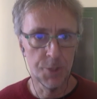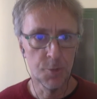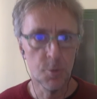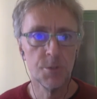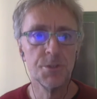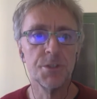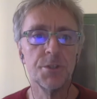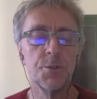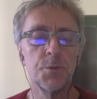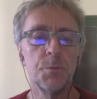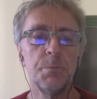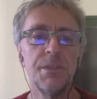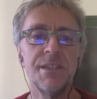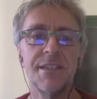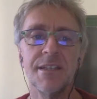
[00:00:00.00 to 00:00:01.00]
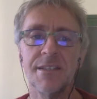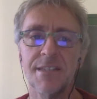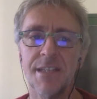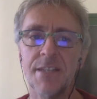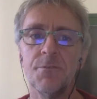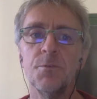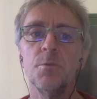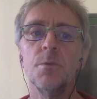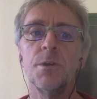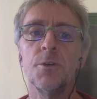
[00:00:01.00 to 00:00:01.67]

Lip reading: order to be successful,